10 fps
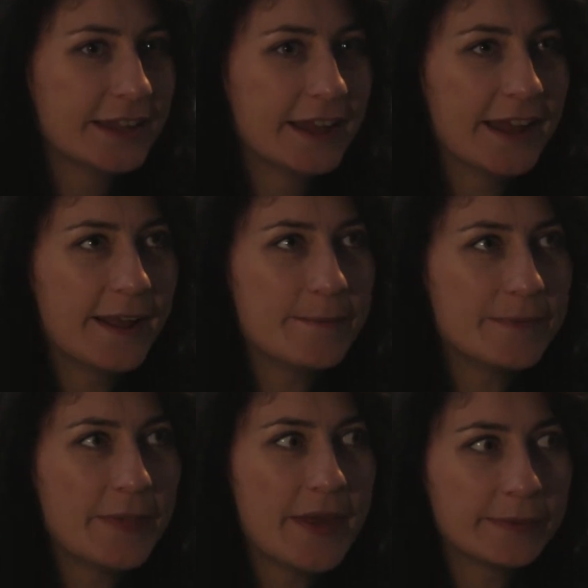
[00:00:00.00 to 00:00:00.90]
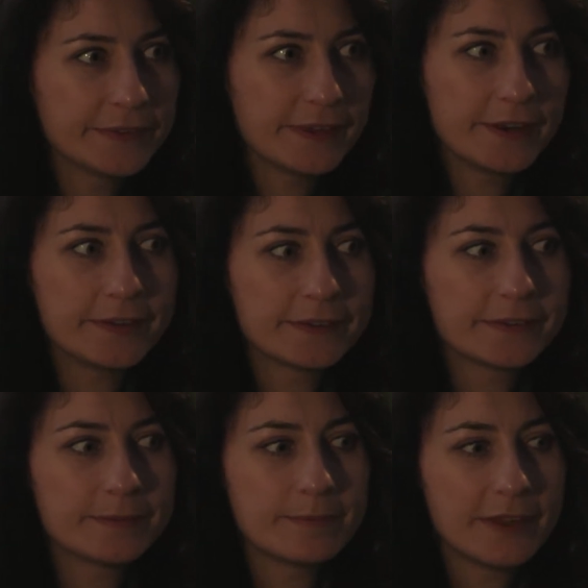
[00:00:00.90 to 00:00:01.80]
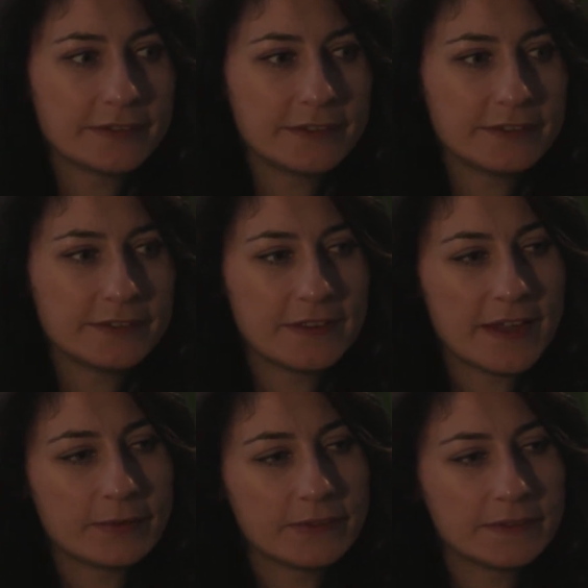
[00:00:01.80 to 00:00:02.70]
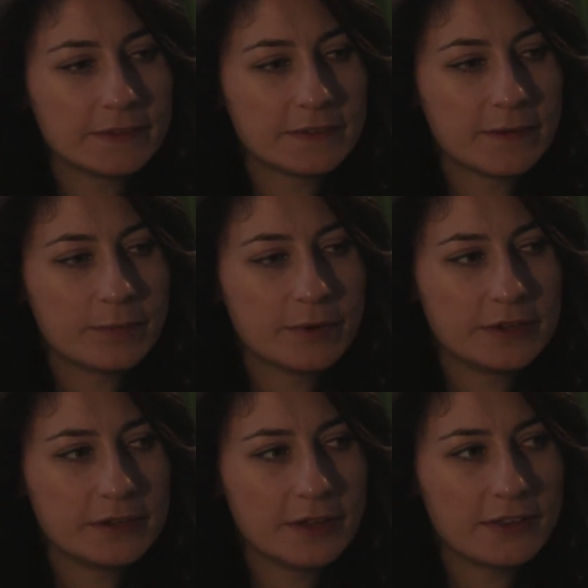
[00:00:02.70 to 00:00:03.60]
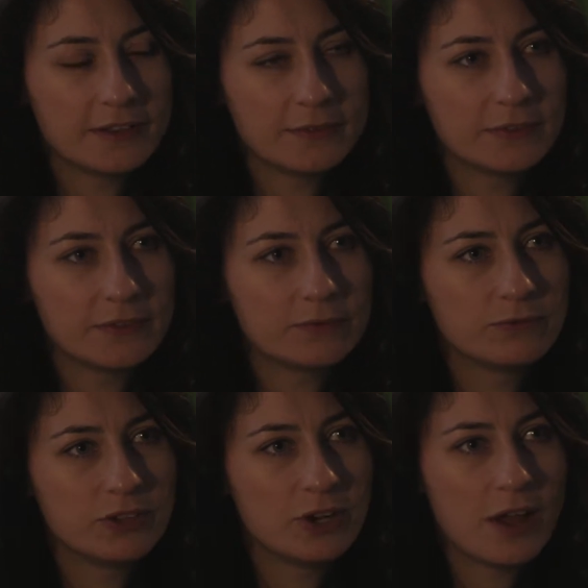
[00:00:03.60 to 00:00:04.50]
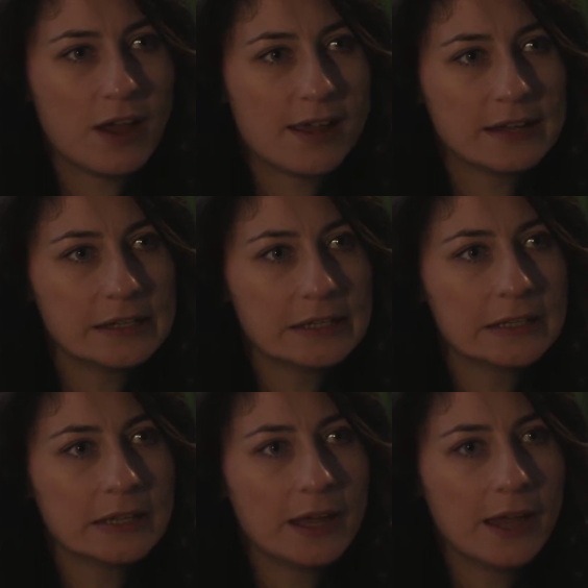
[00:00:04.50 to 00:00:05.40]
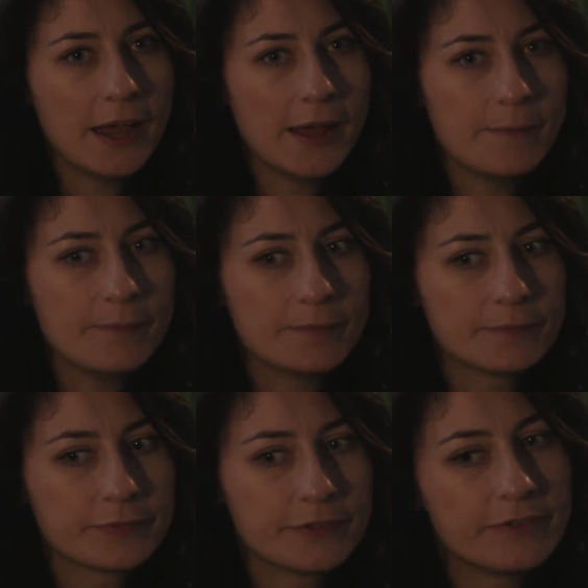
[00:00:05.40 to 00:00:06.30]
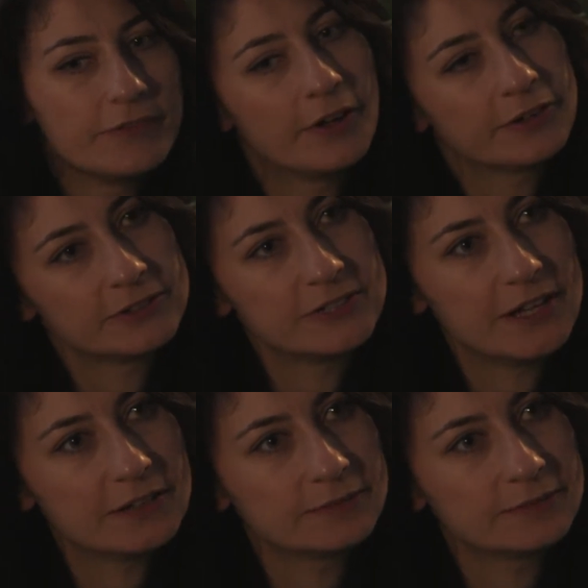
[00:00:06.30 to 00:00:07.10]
And that was the last message. So that was some point, I think it was July of last year.